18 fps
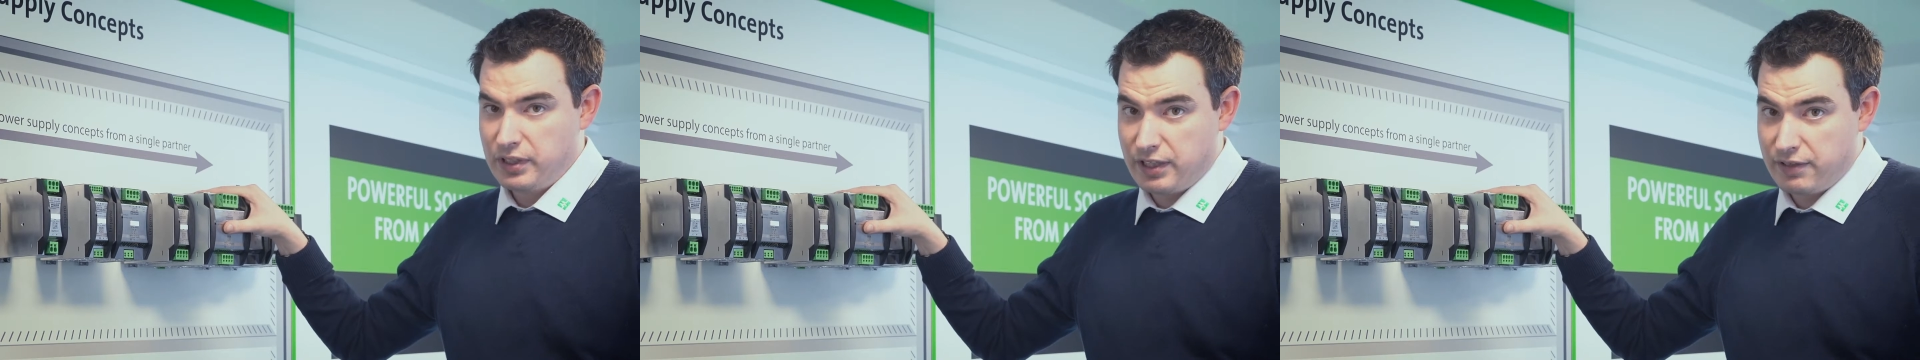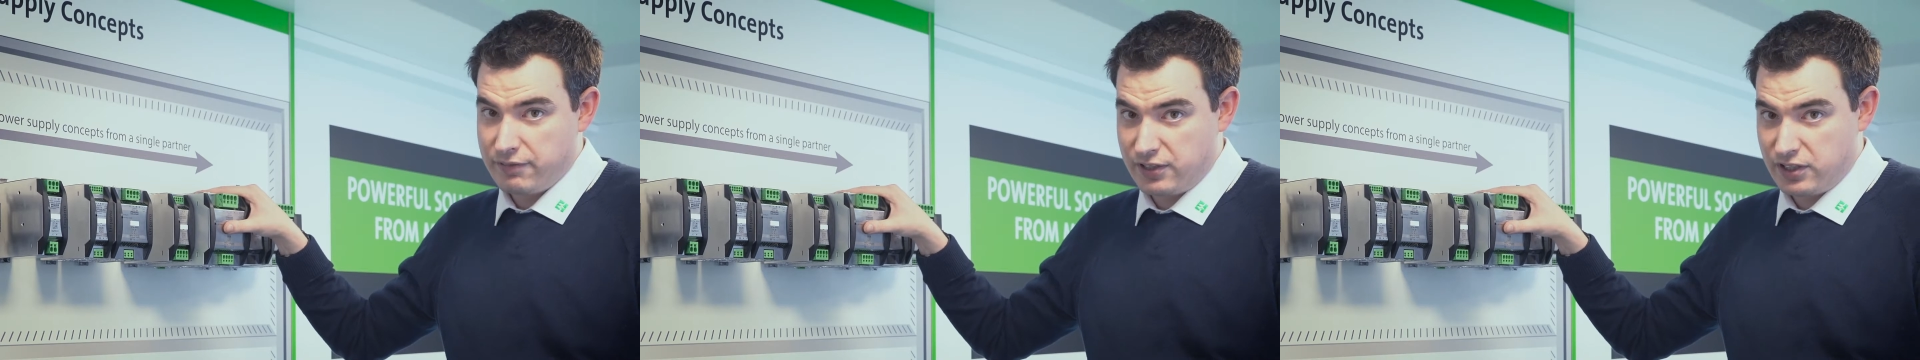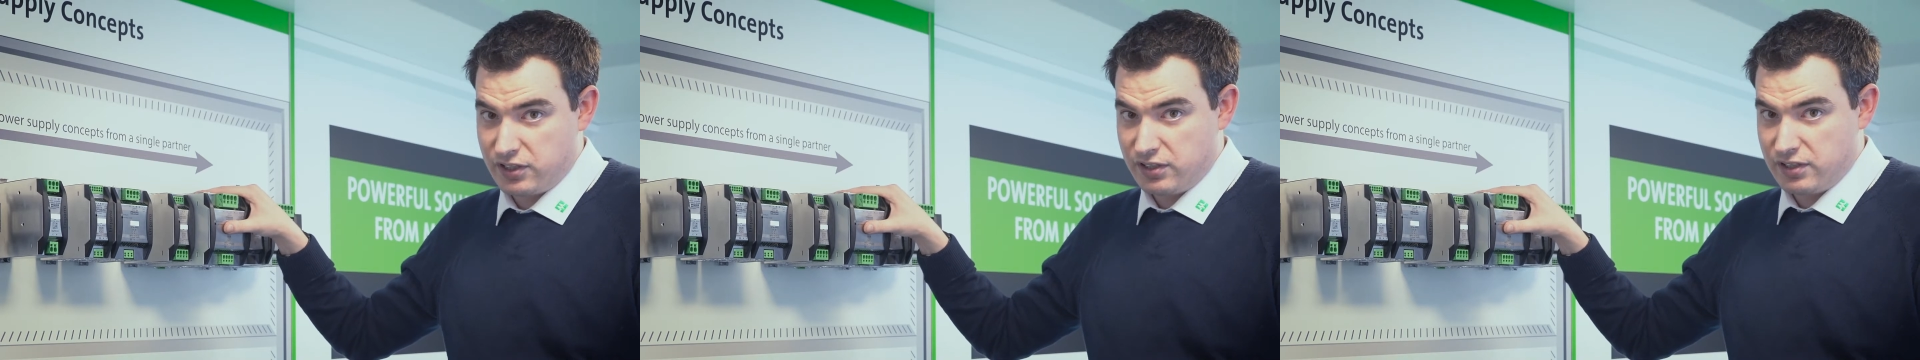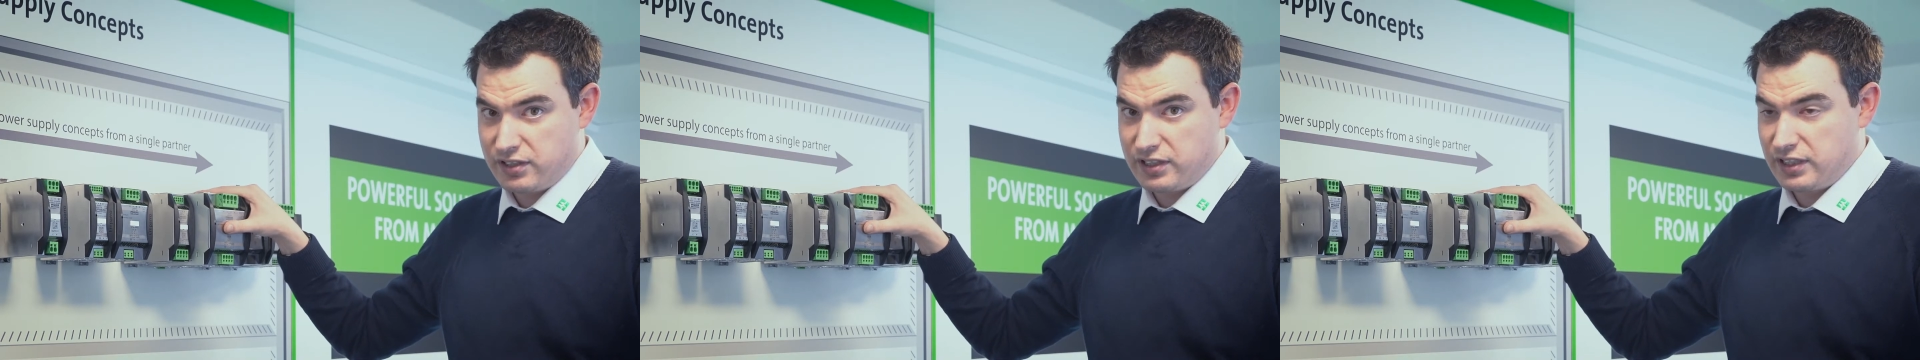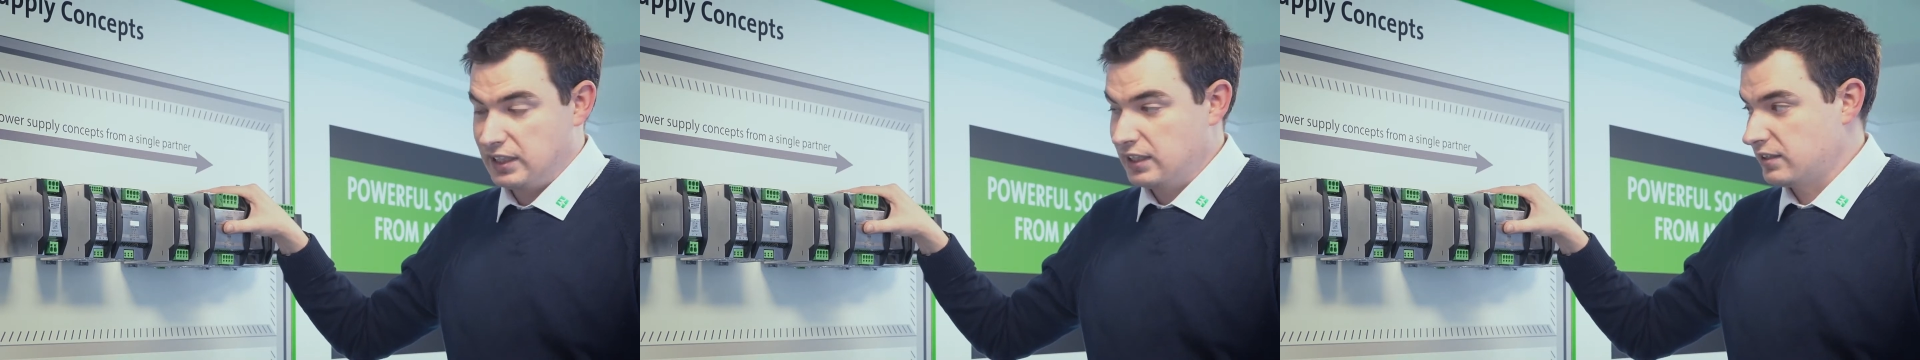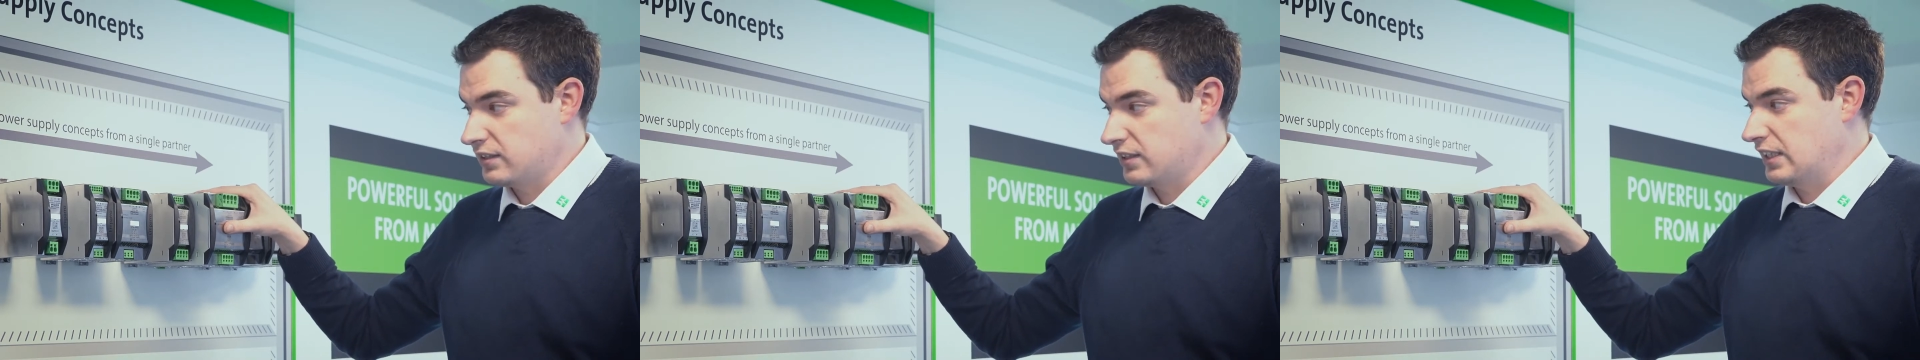
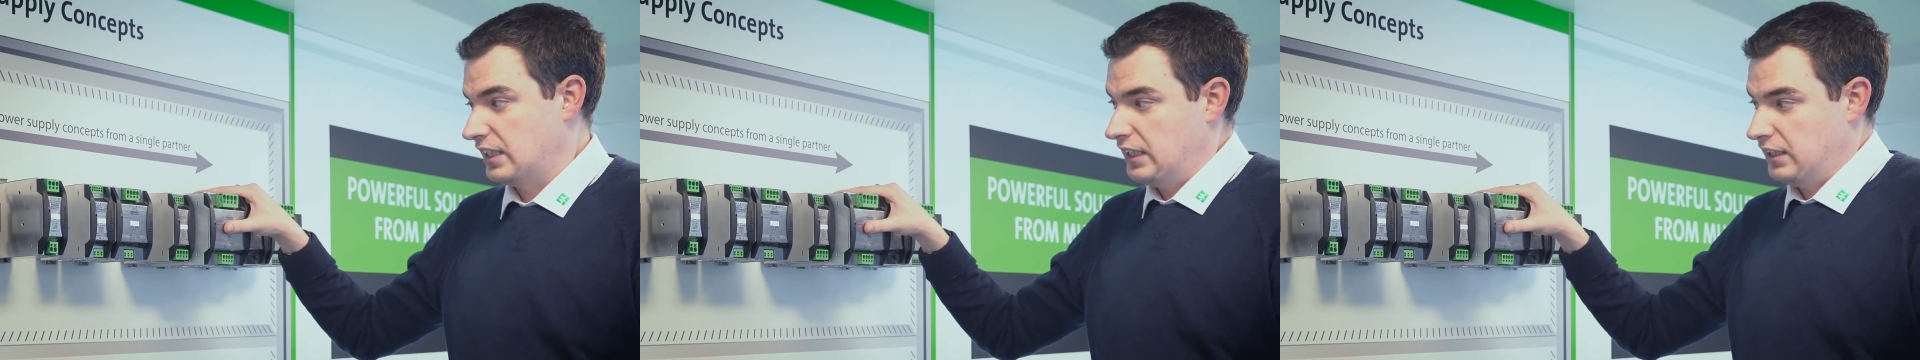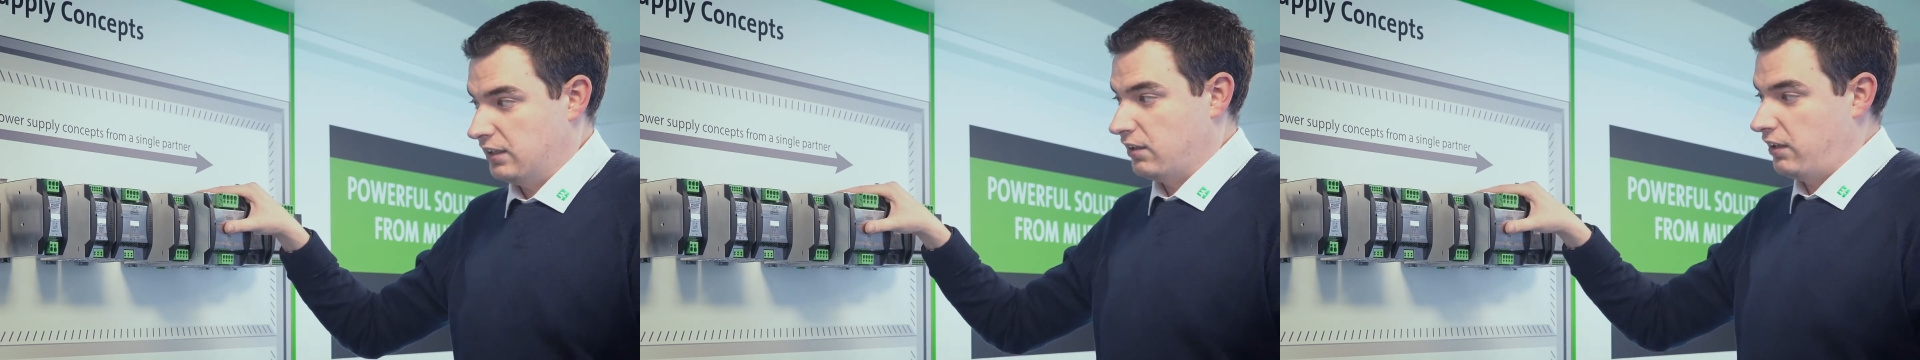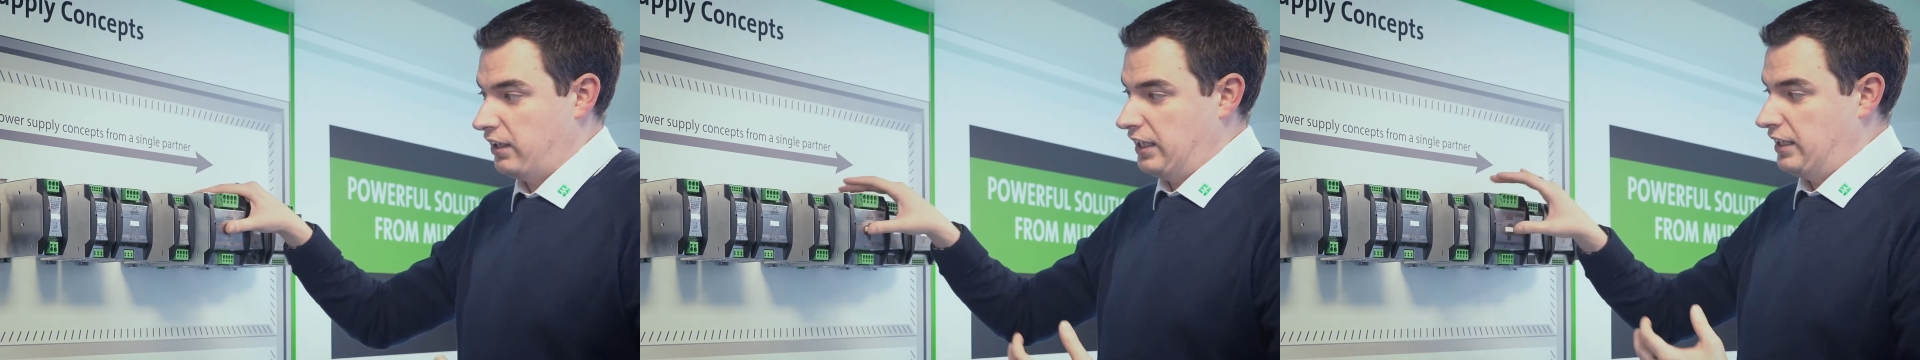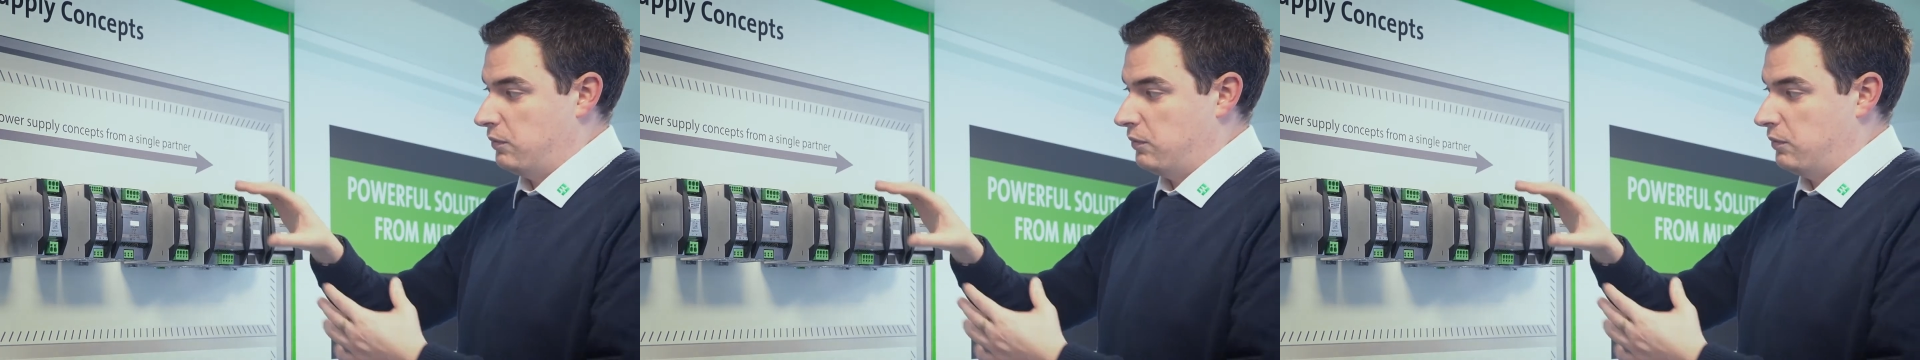efficiency seen